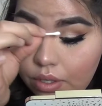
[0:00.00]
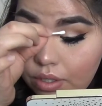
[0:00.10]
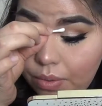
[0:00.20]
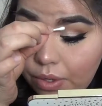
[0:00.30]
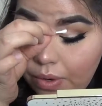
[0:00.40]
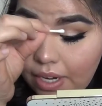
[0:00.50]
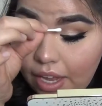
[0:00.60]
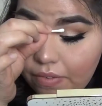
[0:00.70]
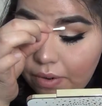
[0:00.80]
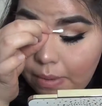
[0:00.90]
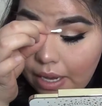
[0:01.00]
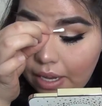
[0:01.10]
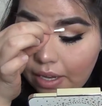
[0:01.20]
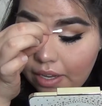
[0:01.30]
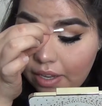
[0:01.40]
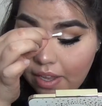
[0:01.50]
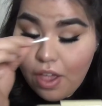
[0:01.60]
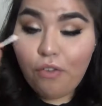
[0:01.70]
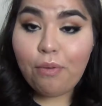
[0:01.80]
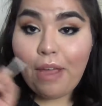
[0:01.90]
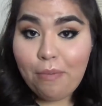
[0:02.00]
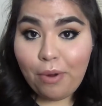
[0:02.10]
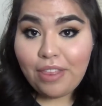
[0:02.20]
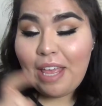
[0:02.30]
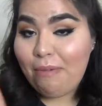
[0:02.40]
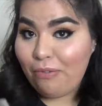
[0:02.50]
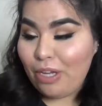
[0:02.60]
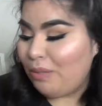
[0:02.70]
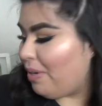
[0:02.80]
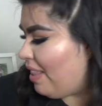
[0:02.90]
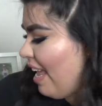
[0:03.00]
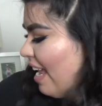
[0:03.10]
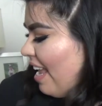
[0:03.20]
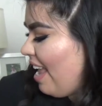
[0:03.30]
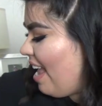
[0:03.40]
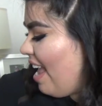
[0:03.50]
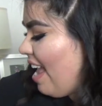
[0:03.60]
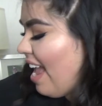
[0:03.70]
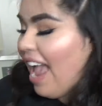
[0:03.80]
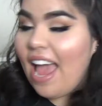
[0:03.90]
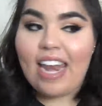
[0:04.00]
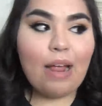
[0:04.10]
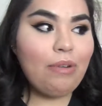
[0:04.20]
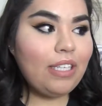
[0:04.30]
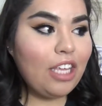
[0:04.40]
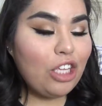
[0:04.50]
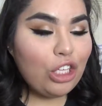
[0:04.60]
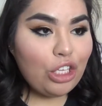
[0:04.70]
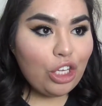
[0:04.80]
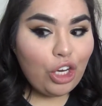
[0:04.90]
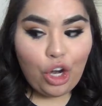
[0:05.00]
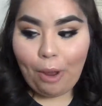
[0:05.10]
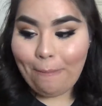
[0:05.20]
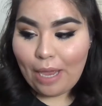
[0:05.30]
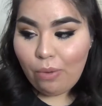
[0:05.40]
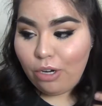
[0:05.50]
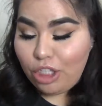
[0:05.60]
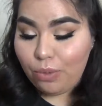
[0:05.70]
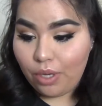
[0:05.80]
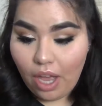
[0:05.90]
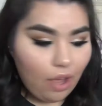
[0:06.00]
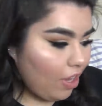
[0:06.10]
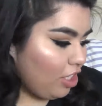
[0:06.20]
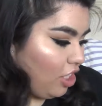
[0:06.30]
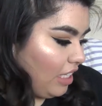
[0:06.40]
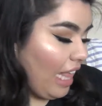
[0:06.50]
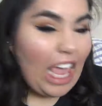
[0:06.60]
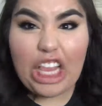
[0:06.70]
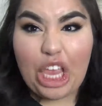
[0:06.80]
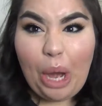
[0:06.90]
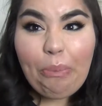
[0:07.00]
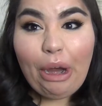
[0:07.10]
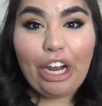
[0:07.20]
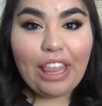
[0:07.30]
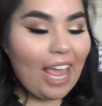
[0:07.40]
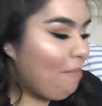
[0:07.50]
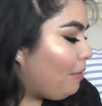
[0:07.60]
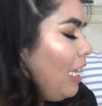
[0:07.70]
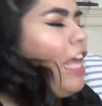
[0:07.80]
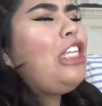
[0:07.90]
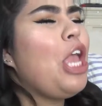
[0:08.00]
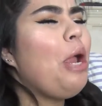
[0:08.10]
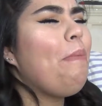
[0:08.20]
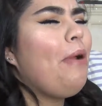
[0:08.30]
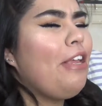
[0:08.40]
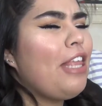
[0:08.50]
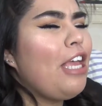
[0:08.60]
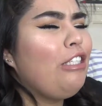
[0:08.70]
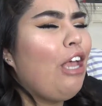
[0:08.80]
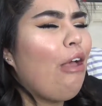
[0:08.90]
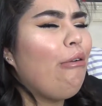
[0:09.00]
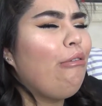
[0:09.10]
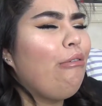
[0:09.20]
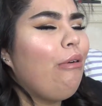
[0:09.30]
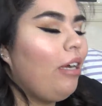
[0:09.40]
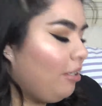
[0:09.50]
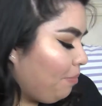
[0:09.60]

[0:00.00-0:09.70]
So we're going out for my, my birthday and my friend's birthday. And I'm just like, girl, pick where should we go? And she's like, it's your birthday. I was like, it's your birthday too.